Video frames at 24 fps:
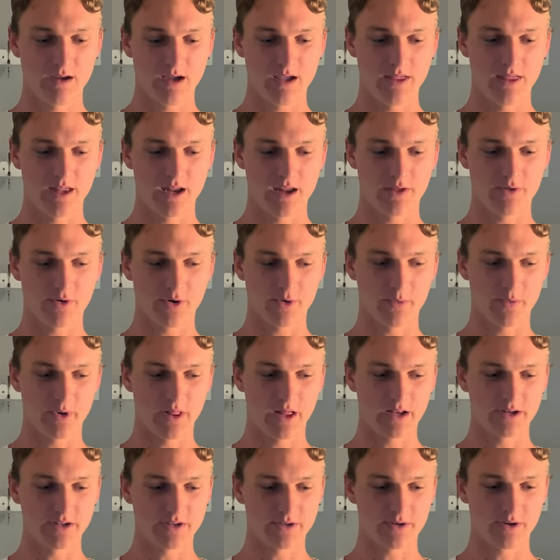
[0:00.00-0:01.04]
And then I thought, well,
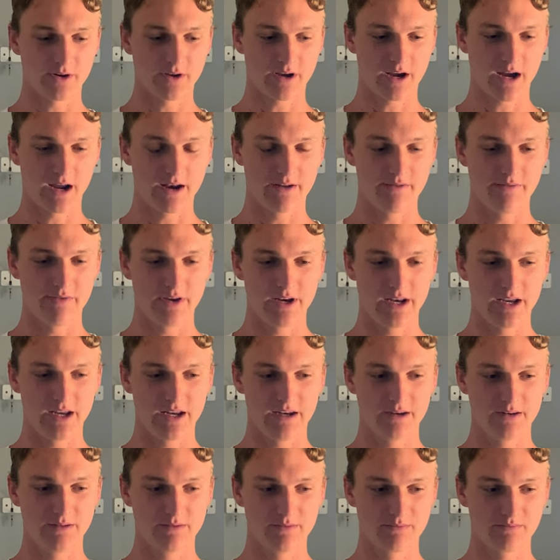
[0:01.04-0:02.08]
I just got to kind of fit
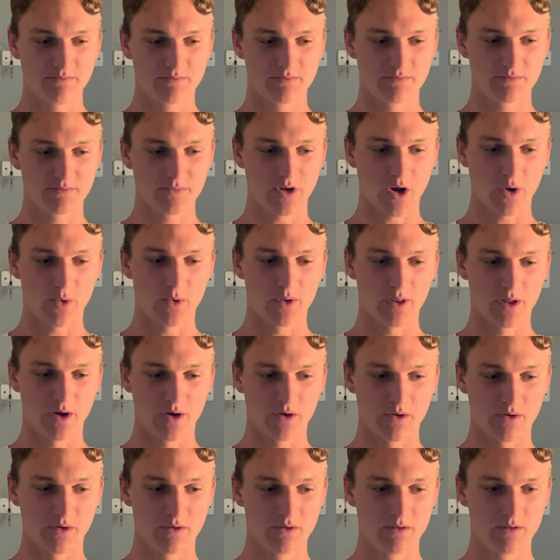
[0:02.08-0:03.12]
in, go
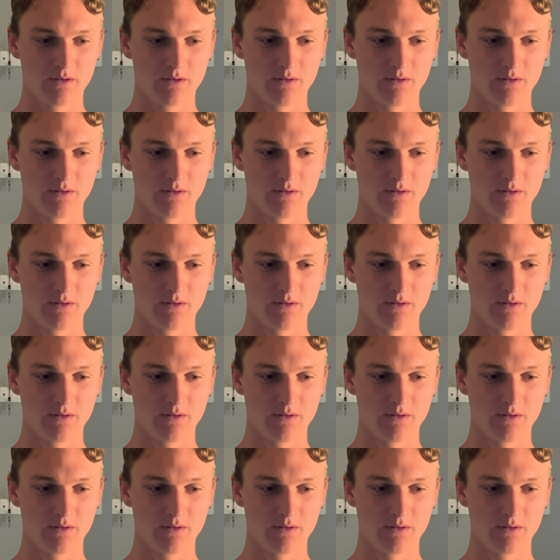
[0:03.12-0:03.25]
along.